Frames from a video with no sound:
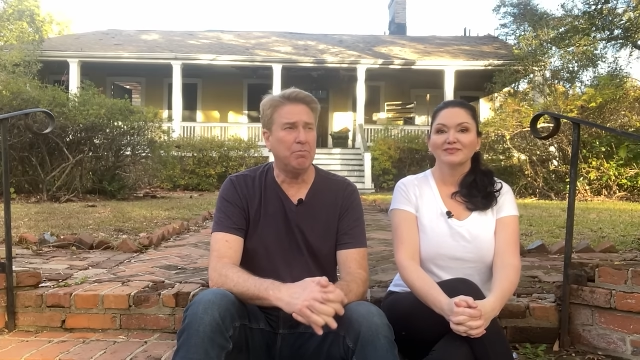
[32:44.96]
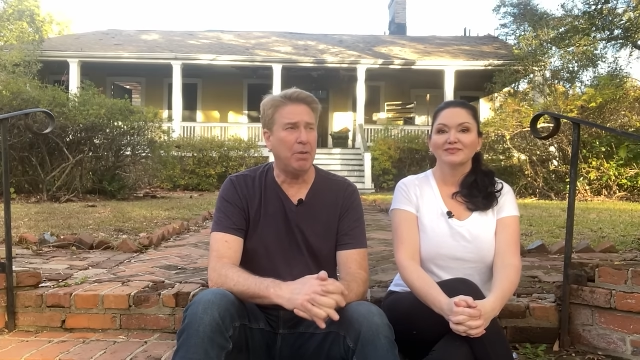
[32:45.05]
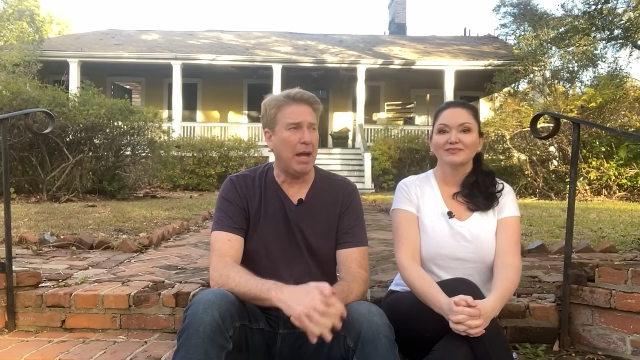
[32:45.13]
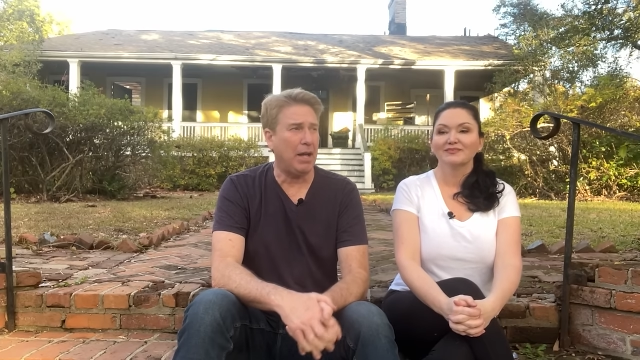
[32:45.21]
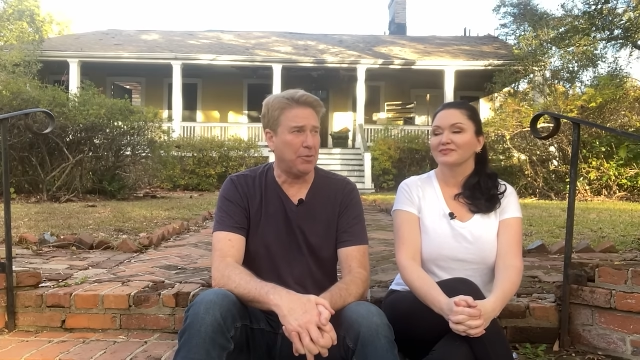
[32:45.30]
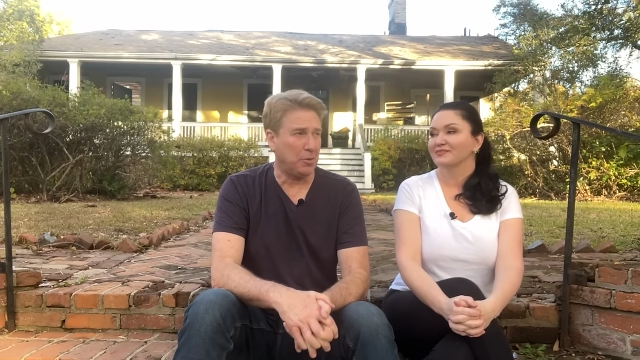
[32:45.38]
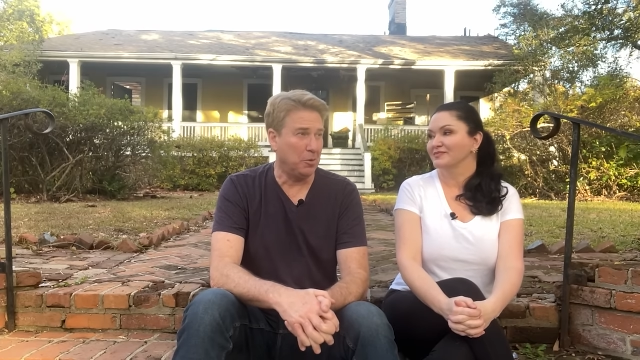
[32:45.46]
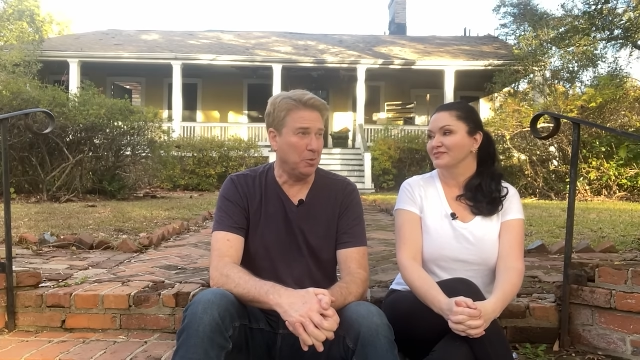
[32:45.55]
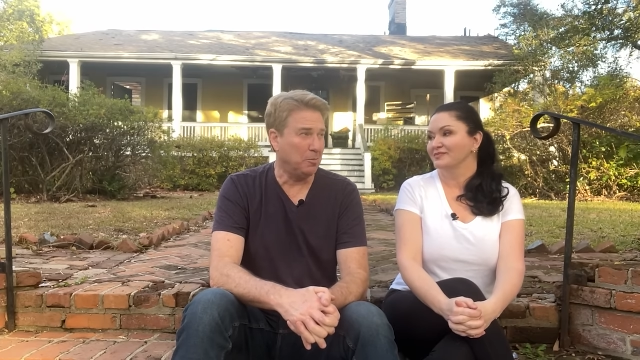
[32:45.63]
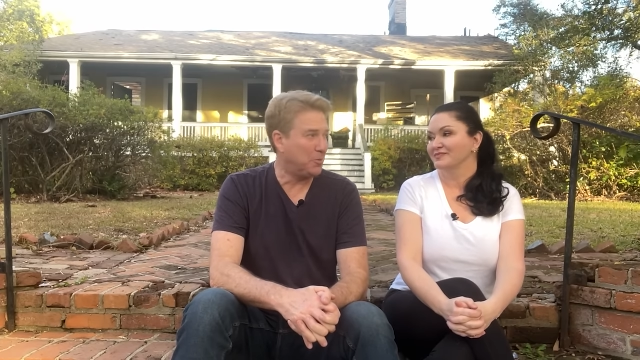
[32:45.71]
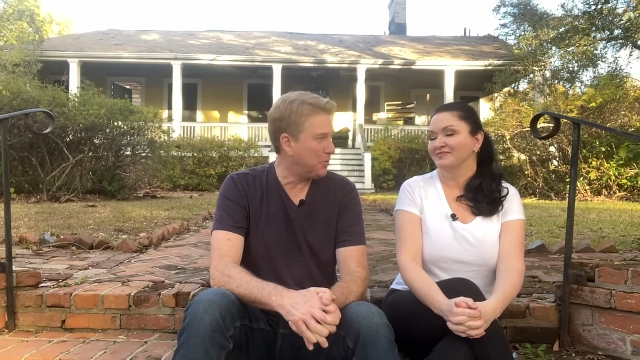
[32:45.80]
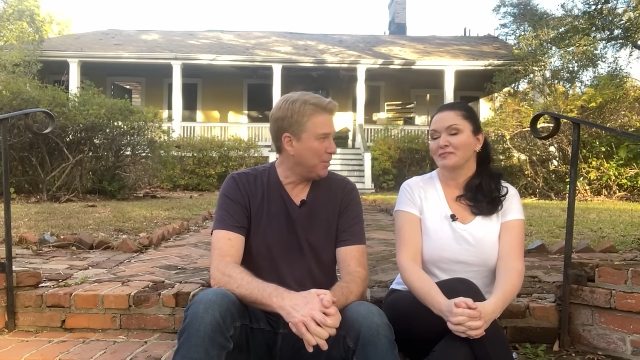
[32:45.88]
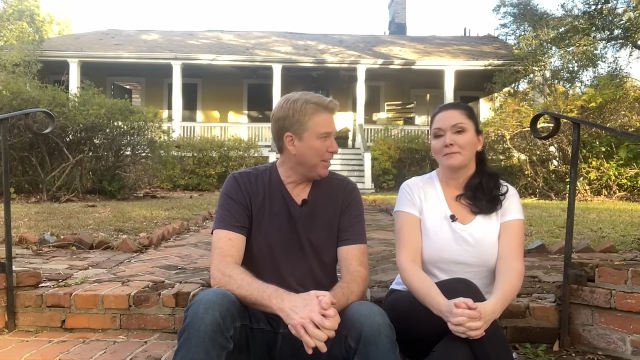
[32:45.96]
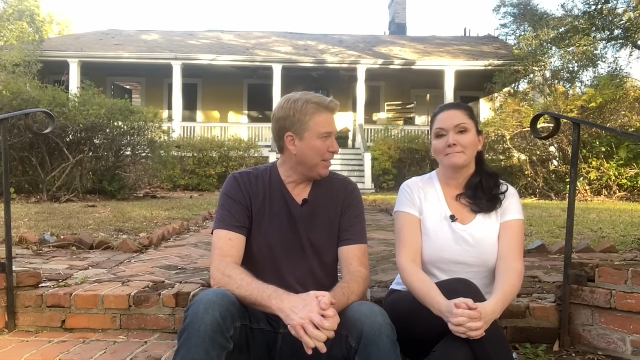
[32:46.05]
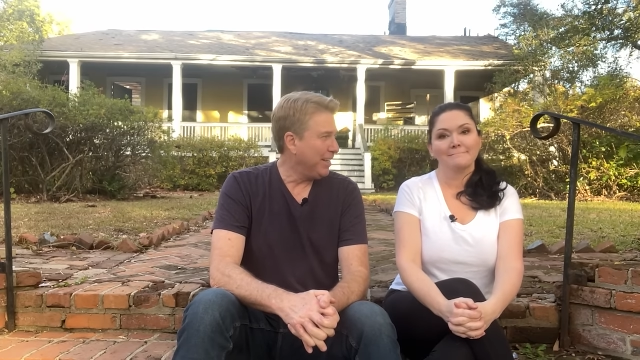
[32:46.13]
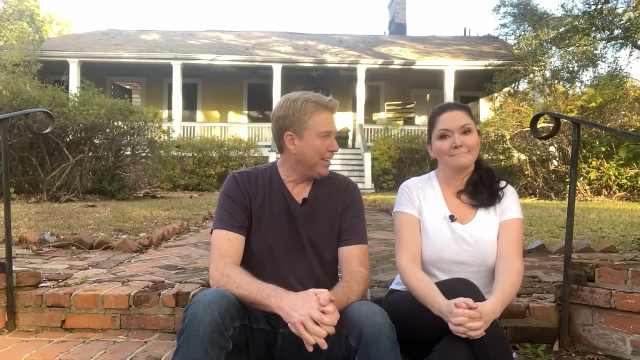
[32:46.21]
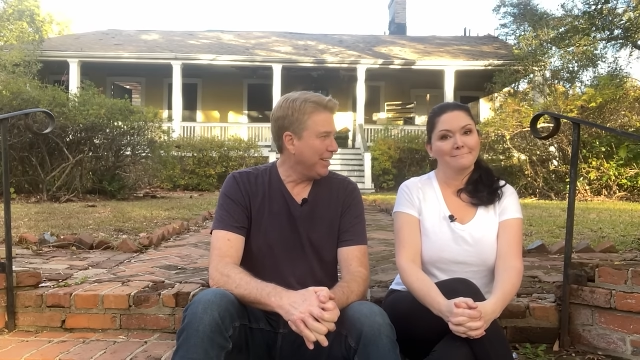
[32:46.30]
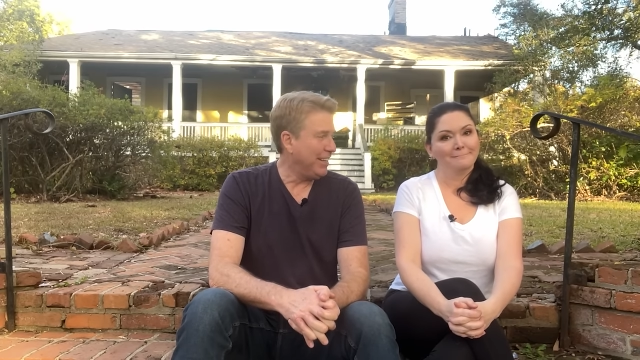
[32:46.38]
Speaker 1: bathrooms.
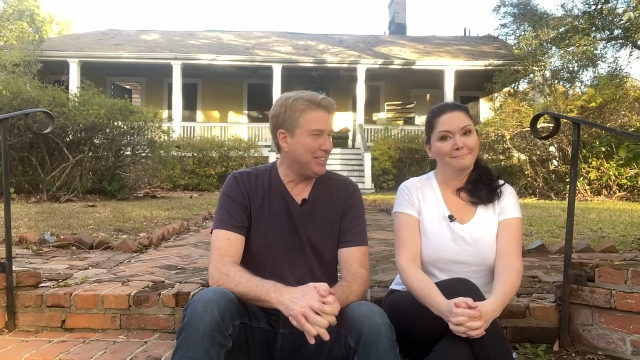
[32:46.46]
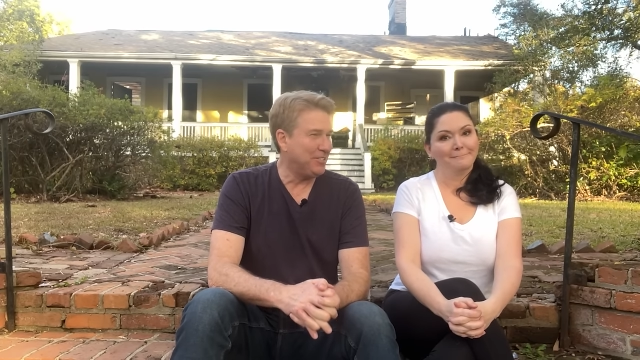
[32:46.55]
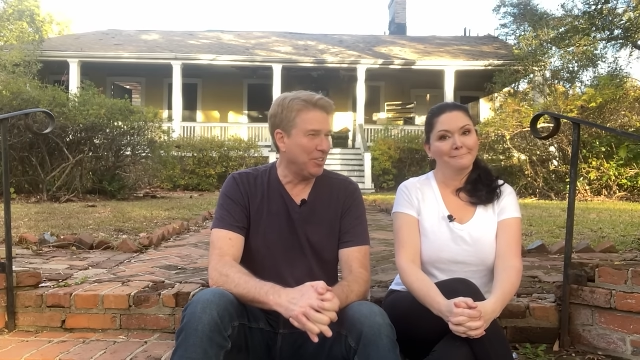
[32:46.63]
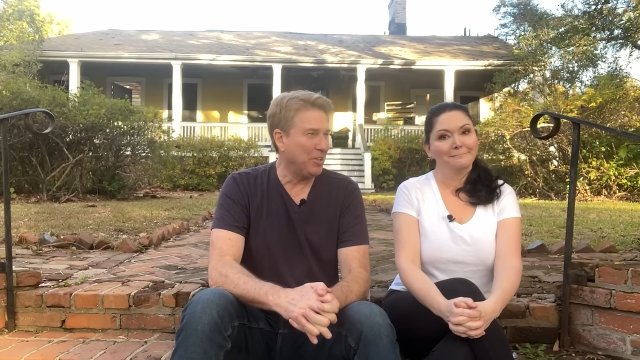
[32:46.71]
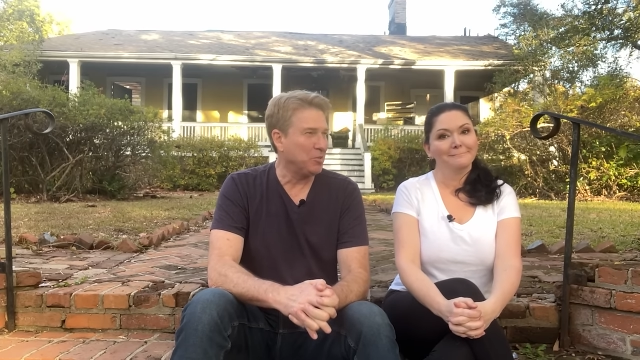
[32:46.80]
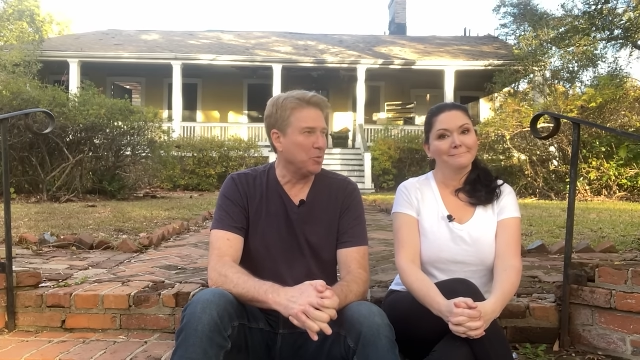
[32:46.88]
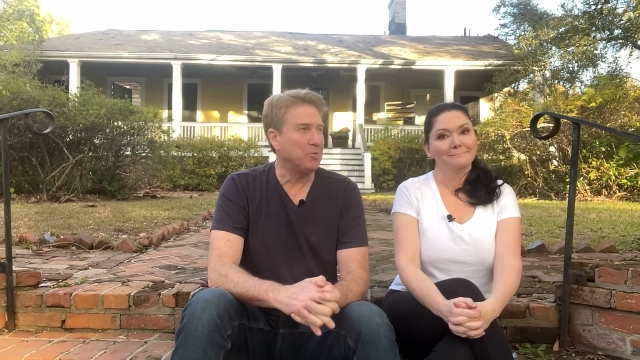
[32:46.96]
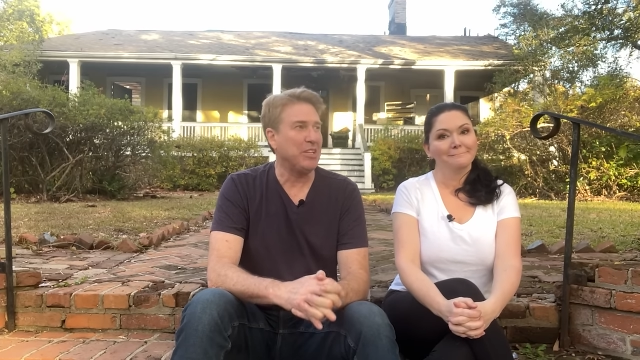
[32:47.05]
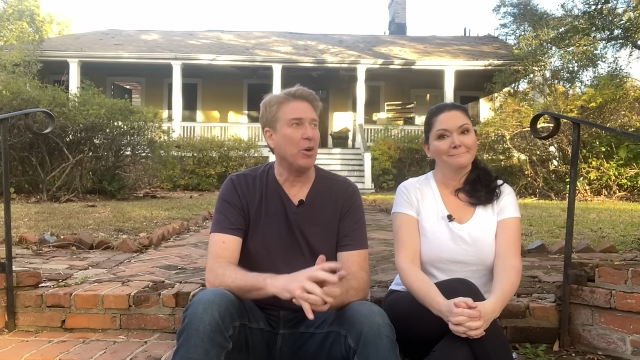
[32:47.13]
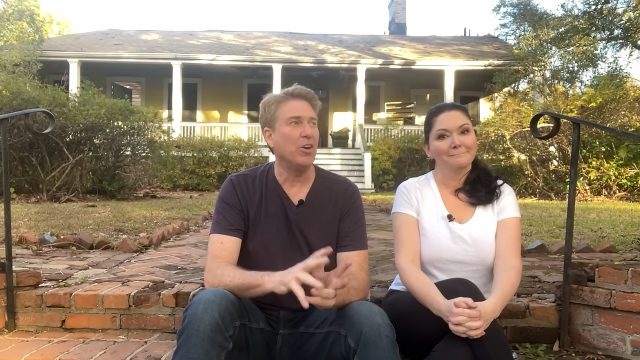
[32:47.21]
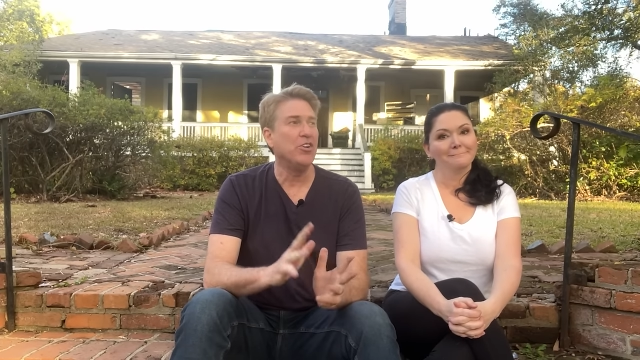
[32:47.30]
Each one of those rooms, they are